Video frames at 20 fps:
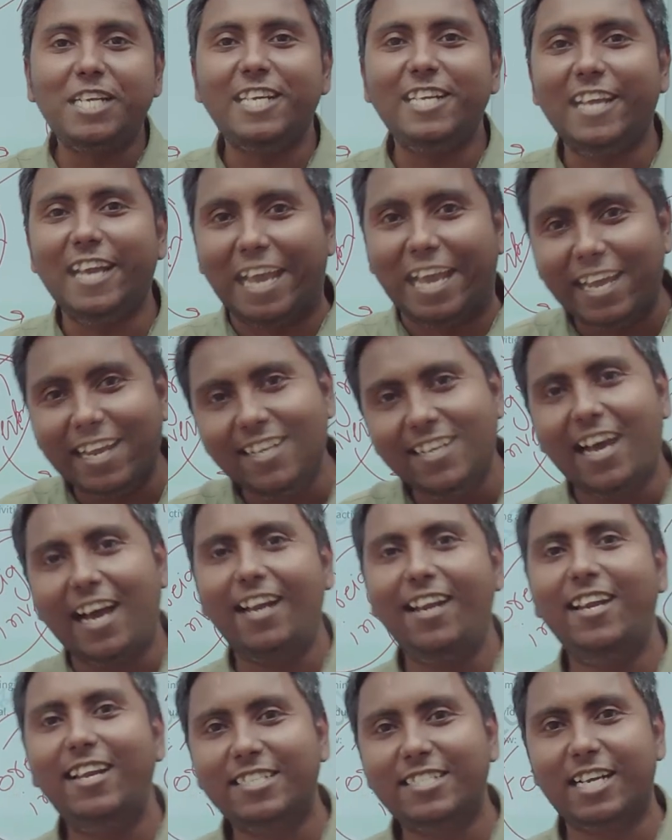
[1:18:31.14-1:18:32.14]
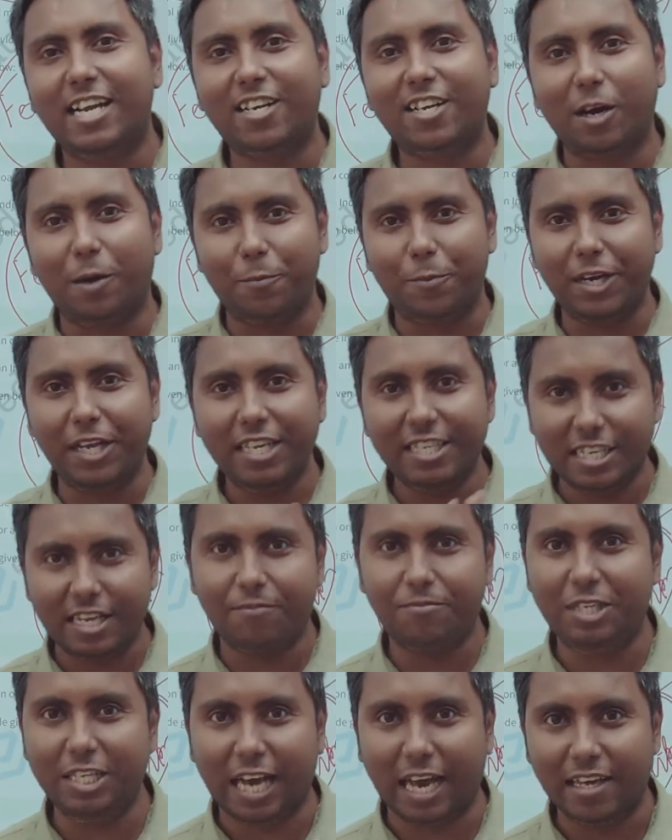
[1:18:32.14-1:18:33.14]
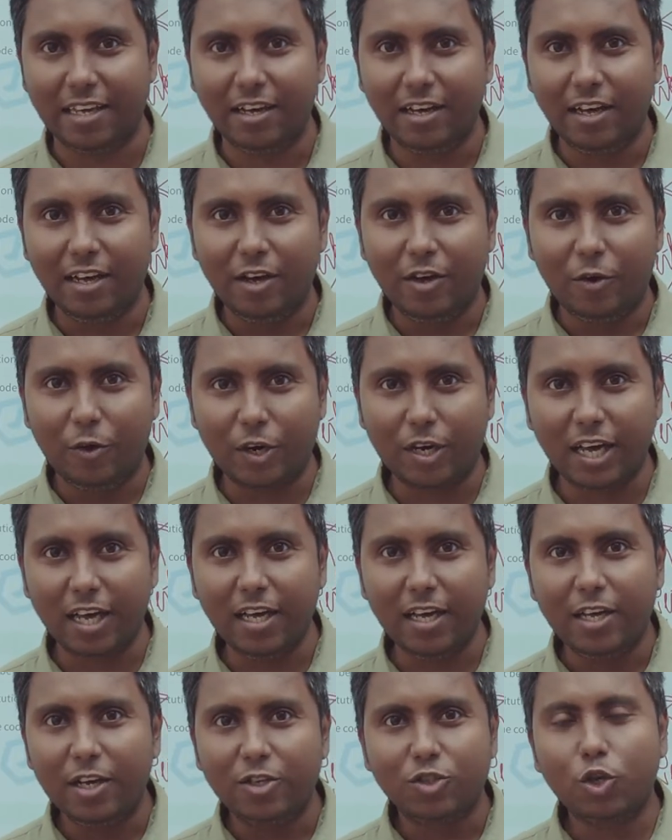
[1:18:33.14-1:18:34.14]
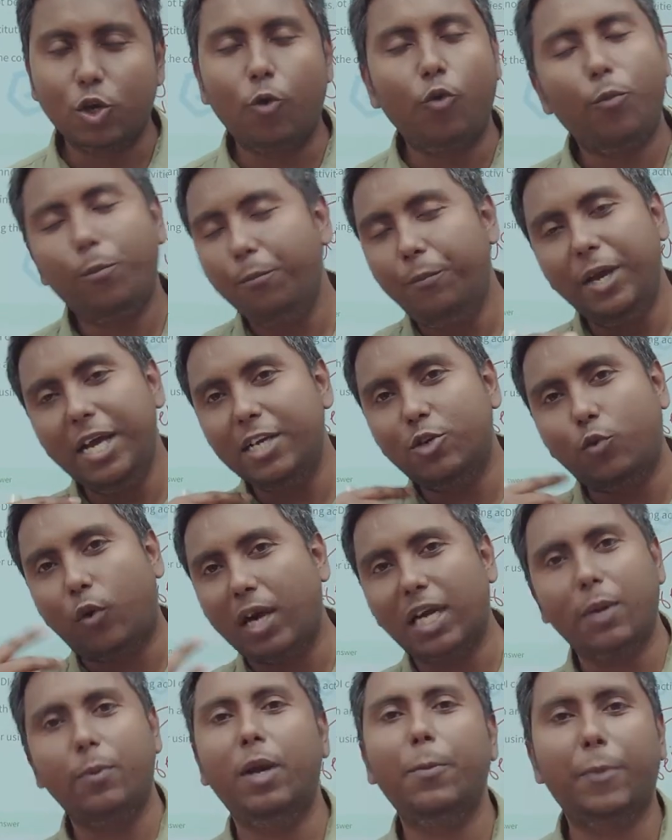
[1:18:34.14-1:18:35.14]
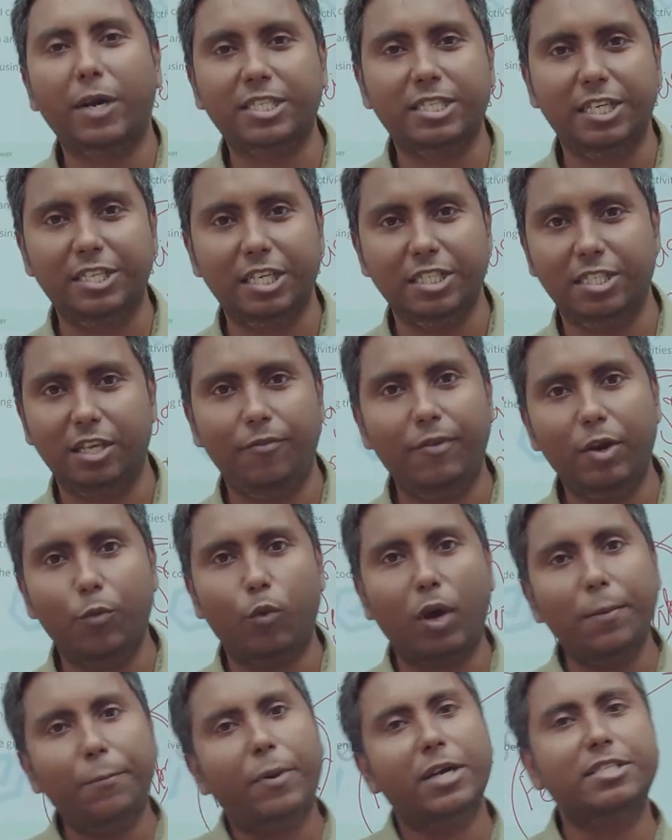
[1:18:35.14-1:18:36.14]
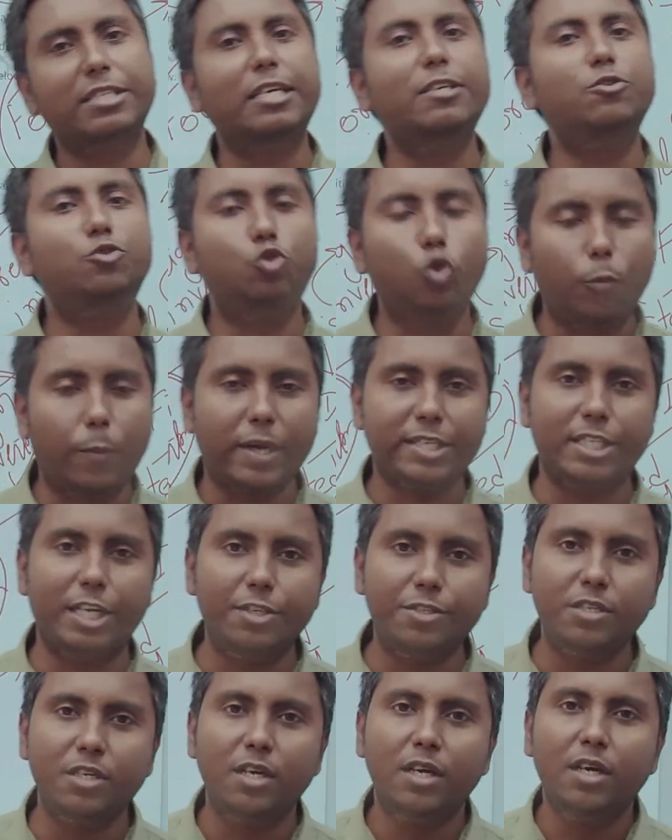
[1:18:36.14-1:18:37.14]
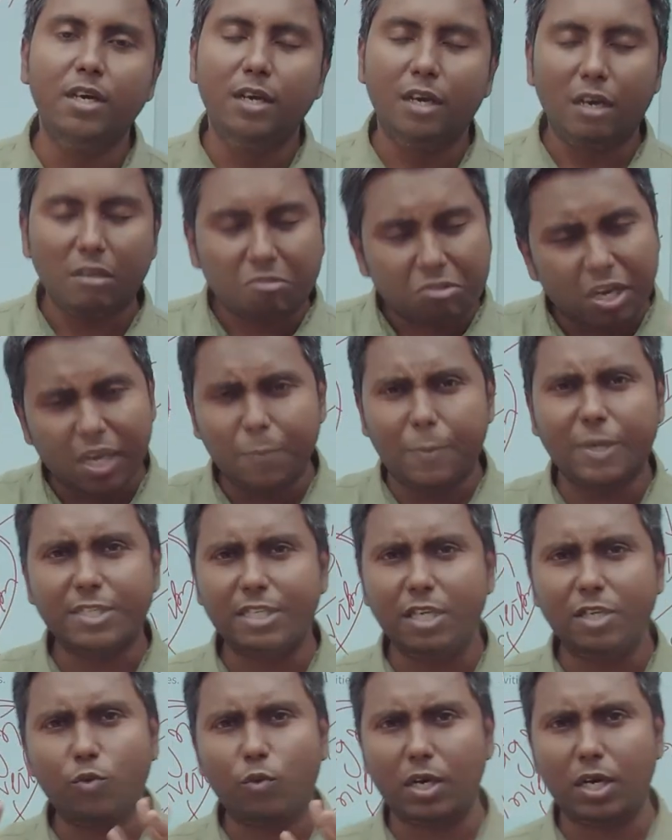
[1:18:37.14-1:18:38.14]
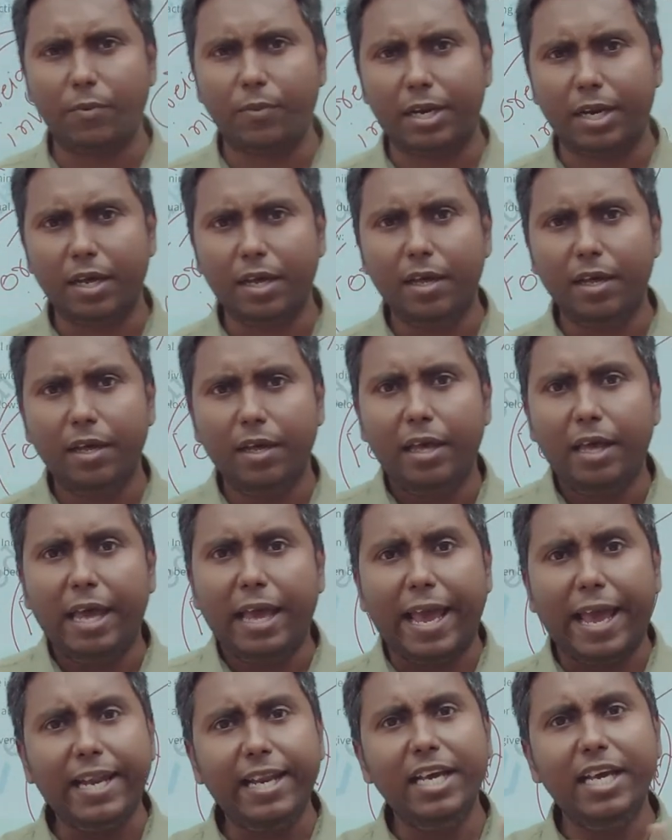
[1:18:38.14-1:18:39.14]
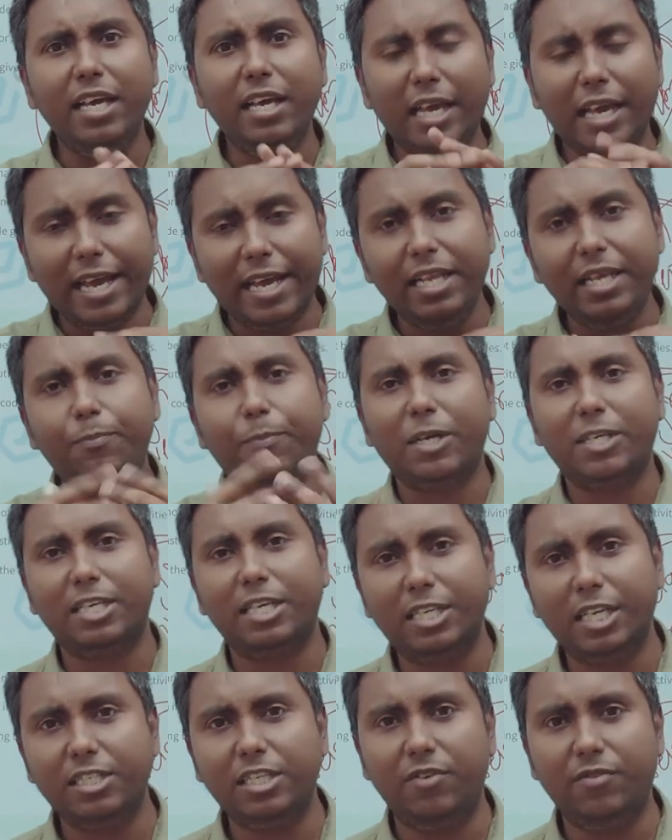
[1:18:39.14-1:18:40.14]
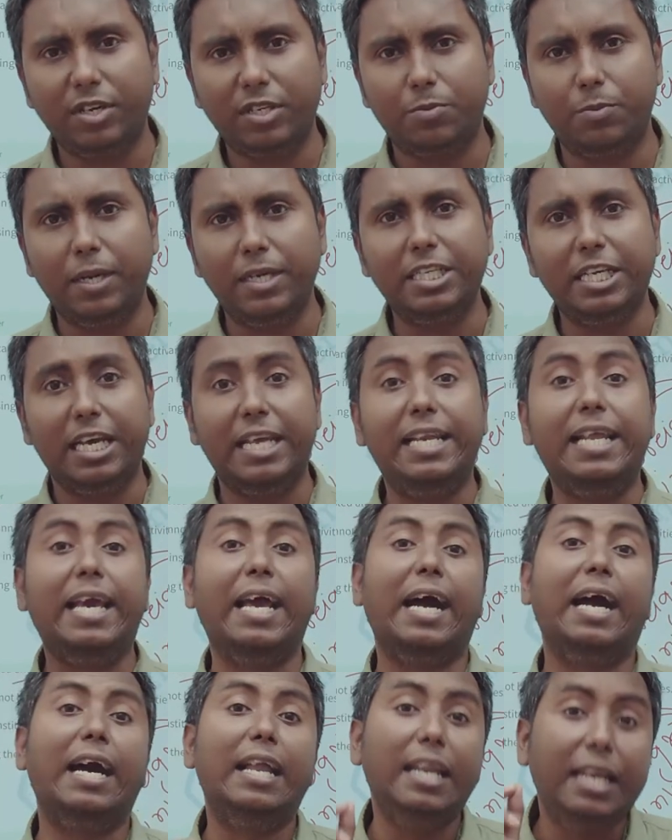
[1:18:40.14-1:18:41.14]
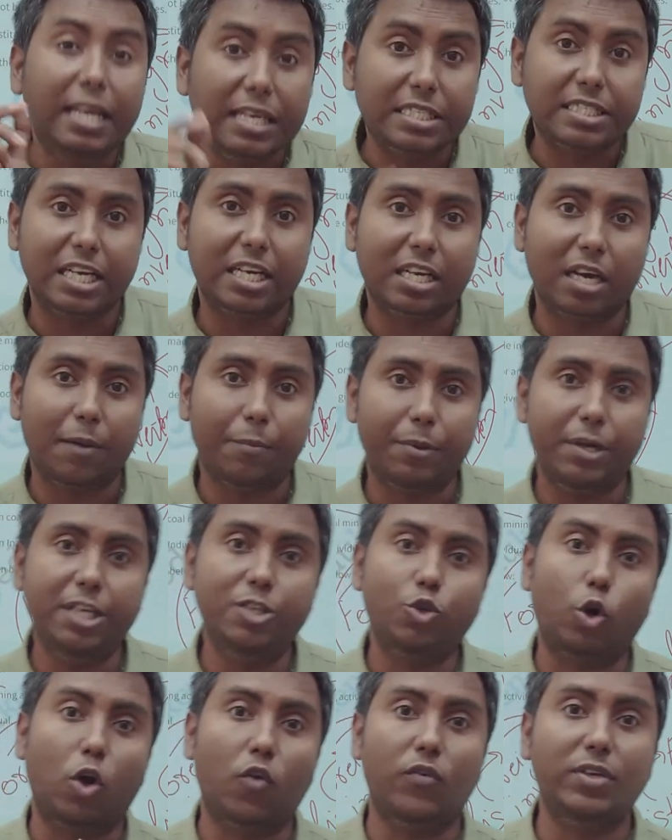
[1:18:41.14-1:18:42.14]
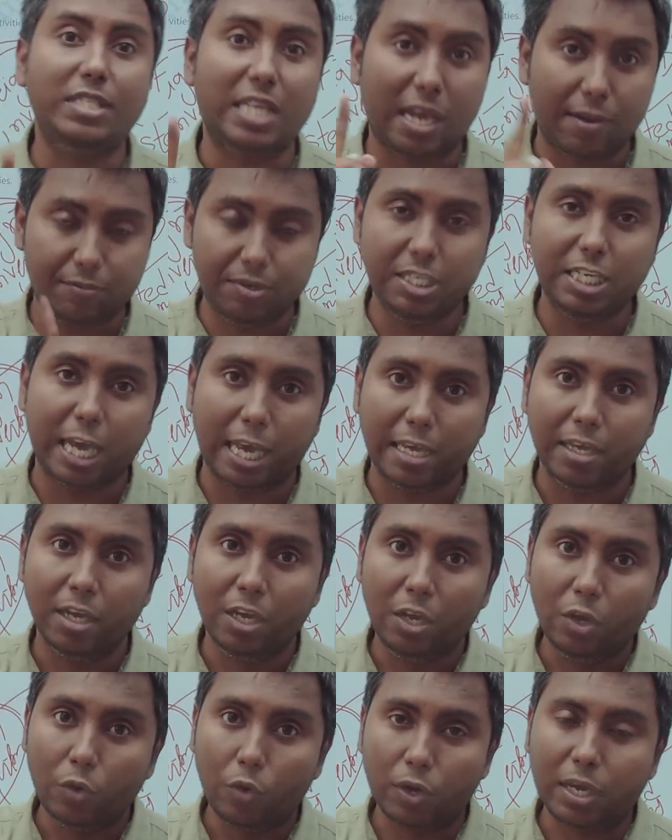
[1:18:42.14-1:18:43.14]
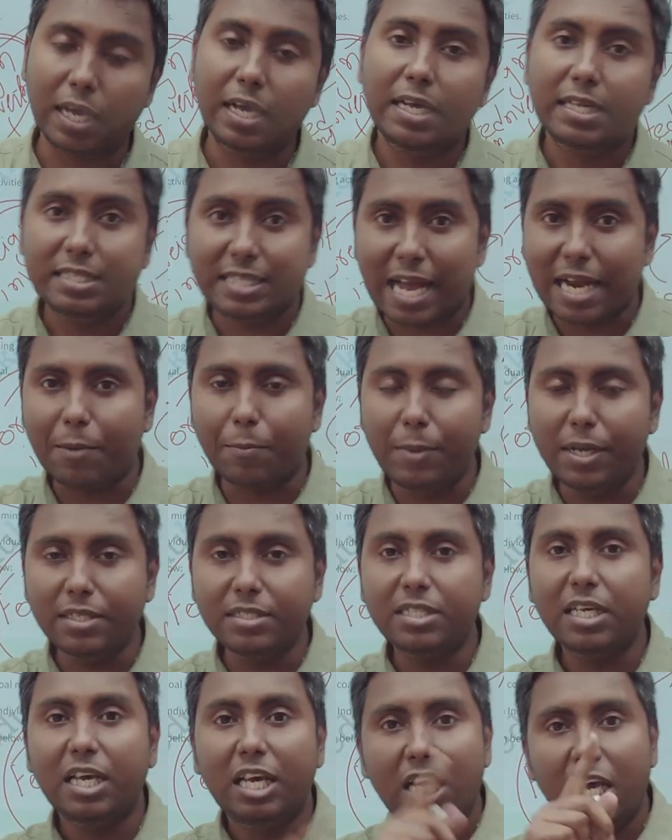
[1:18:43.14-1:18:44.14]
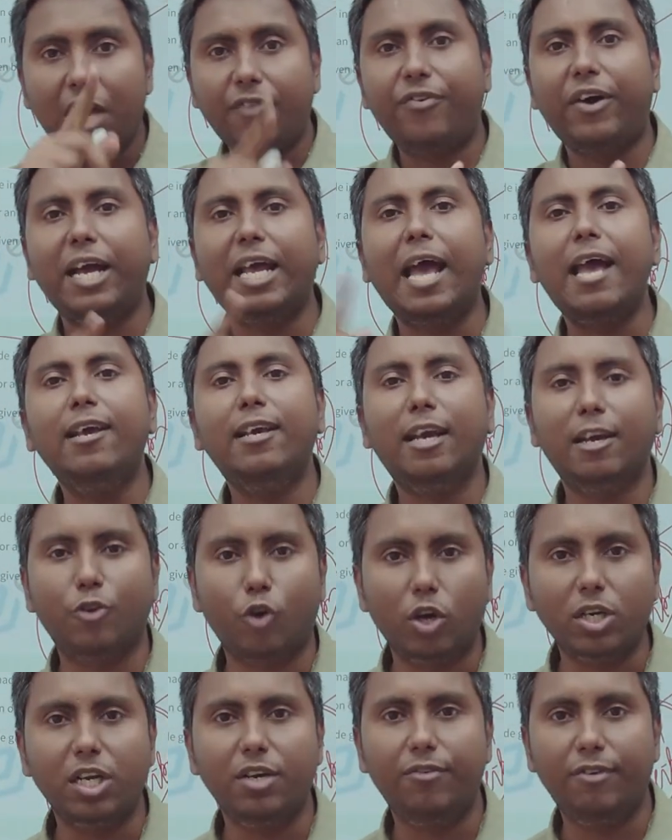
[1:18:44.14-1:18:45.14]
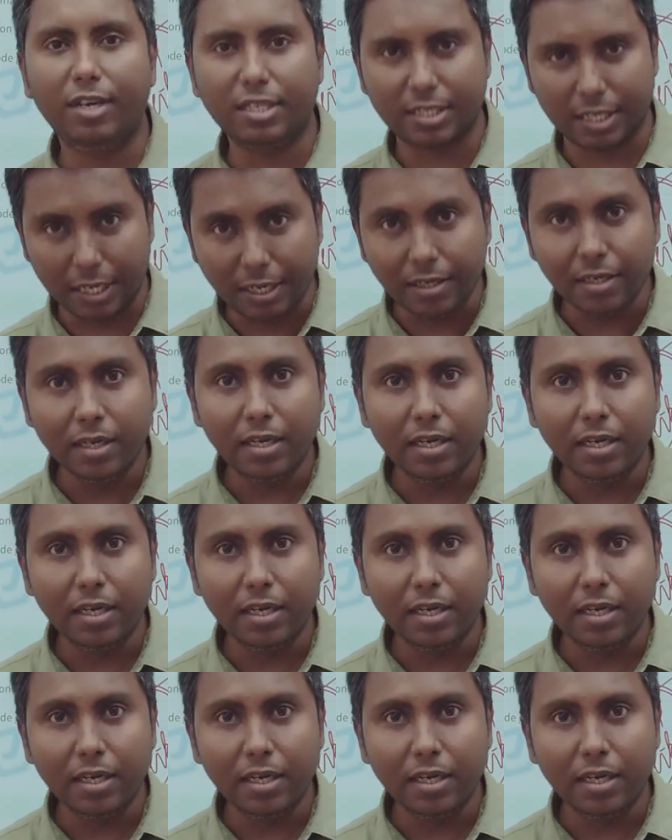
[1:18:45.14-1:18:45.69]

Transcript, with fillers: in any unlisted company is FDI. Okay. So be it whatever percentage, even 1%, 2%, 3%, whatever. Any any percentage investment in an unlisted company is always FDI. Okay. That means FII cannot invest in